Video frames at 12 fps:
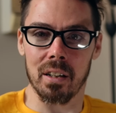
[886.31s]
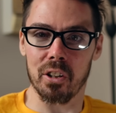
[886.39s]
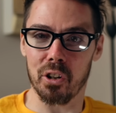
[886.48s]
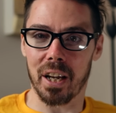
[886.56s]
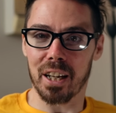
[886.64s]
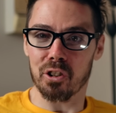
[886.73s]

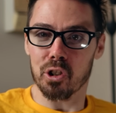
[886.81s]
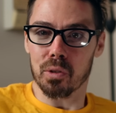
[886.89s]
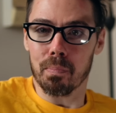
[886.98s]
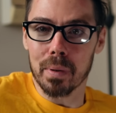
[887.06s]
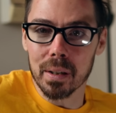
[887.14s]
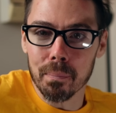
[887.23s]
You can't
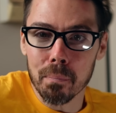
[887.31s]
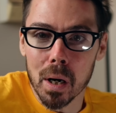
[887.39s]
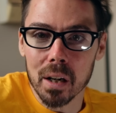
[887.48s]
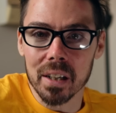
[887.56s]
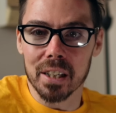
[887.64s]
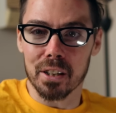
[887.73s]
just be a
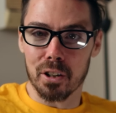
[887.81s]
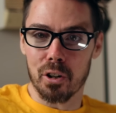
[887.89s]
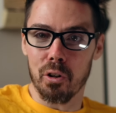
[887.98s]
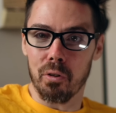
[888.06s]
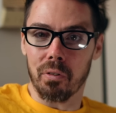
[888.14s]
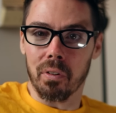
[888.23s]
monkey
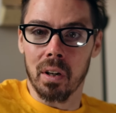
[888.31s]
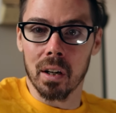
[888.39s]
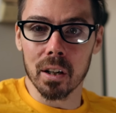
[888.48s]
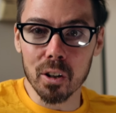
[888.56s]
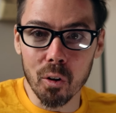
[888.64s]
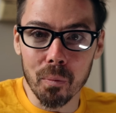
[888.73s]
goof
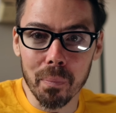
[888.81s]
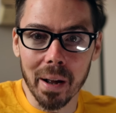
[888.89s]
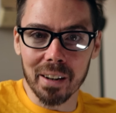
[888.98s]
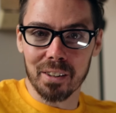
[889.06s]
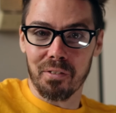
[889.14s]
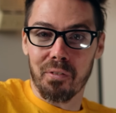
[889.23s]
going
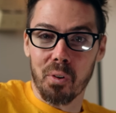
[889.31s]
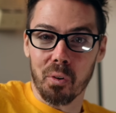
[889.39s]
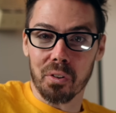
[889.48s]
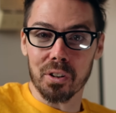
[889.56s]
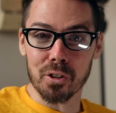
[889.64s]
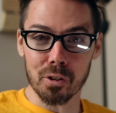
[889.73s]
back and
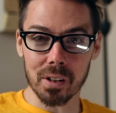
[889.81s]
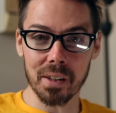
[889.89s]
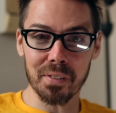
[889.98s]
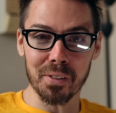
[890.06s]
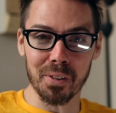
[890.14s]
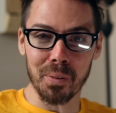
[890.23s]
forth in your
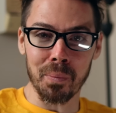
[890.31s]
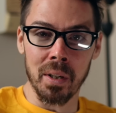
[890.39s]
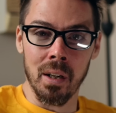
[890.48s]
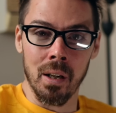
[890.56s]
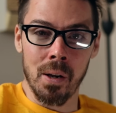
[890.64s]
living room.